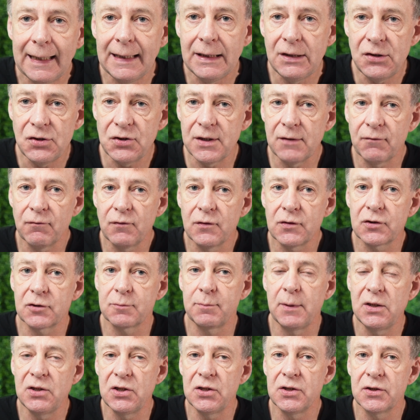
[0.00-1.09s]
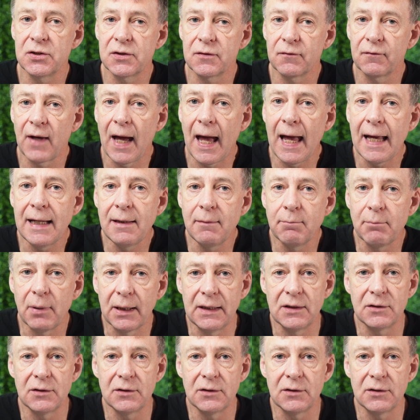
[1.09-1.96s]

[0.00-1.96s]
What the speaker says: Each different species of ape